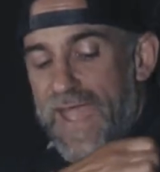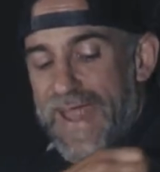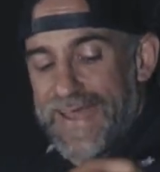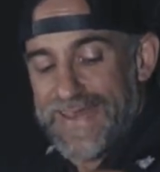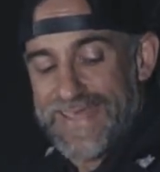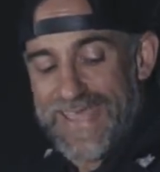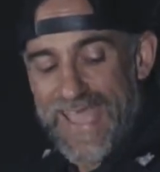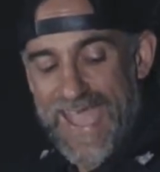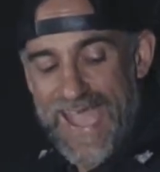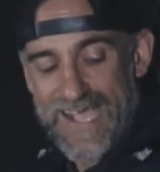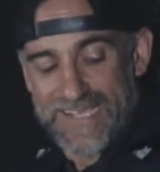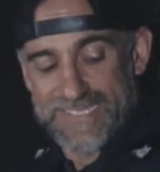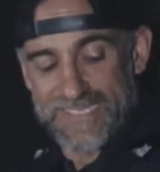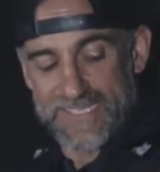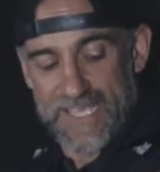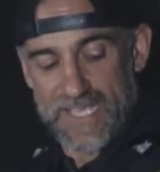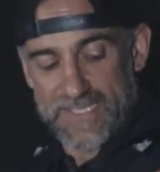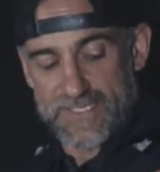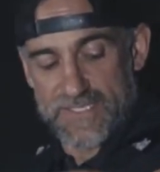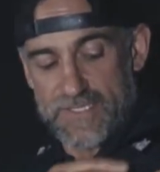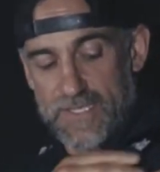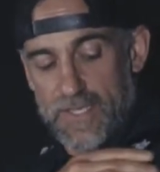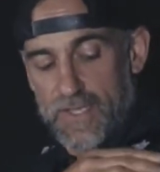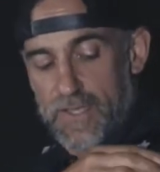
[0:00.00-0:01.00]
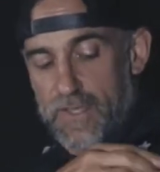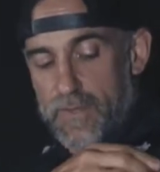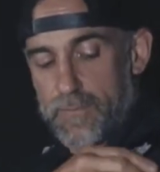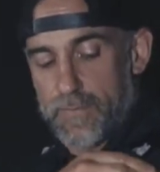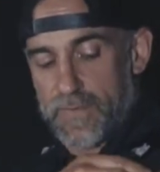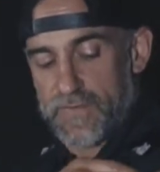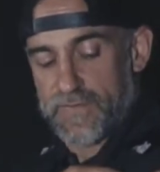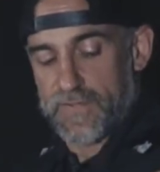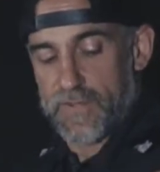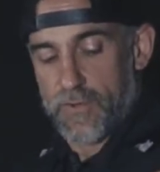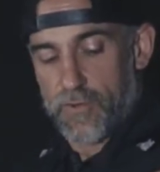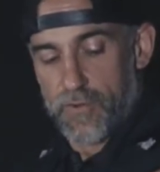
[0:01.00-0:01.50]
any excess
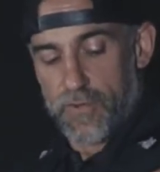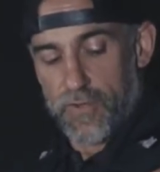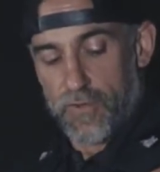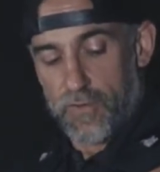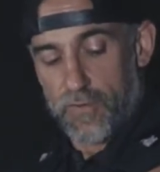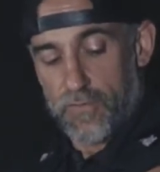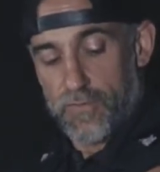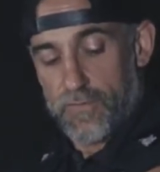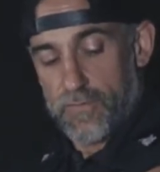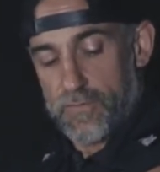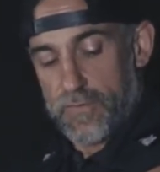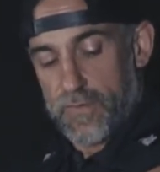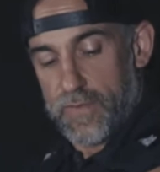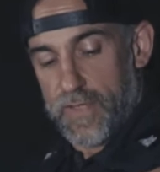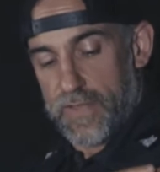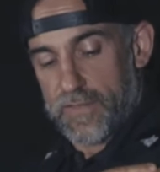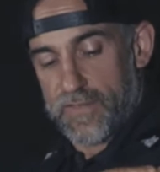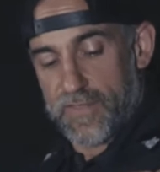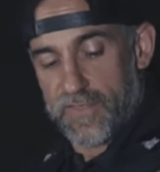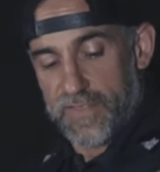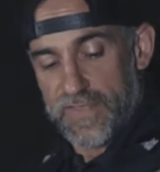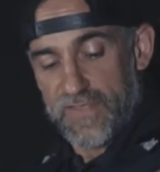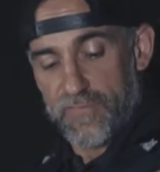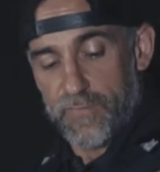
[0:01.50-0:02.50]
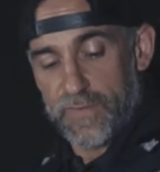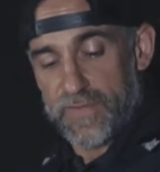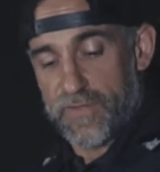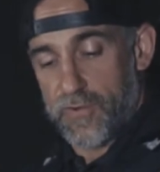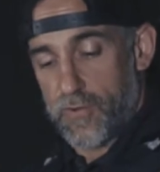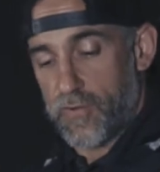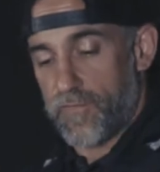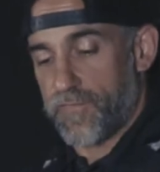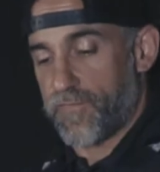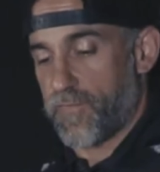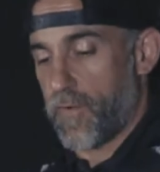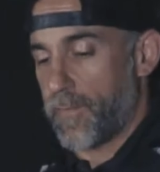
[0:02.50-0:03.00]
material and sleeve
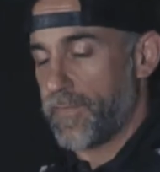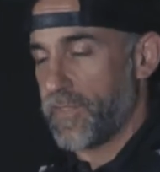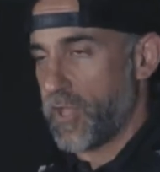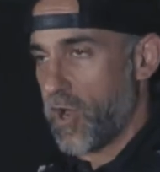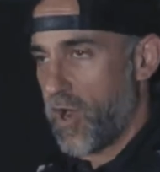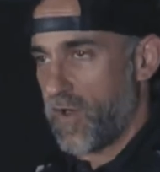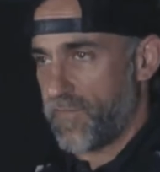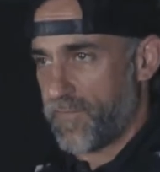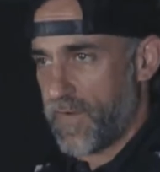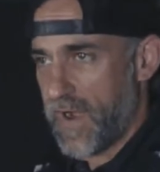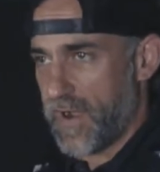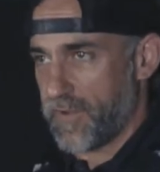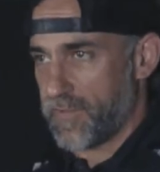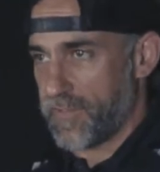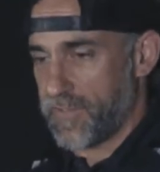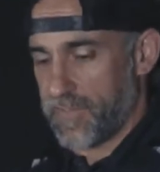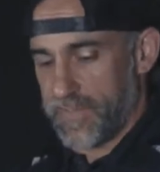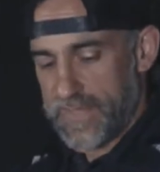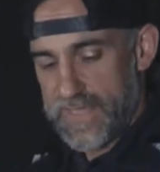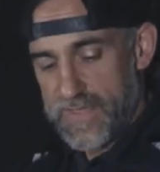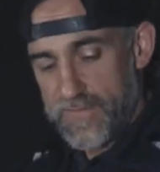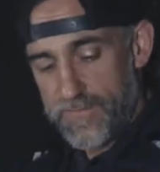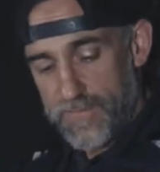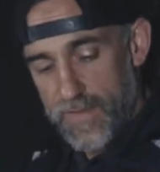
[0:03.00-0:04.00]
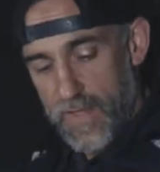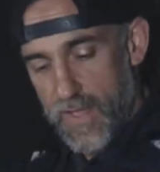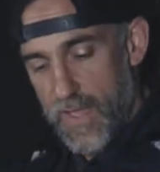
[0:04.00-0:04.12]
material from the AUFire sleeve.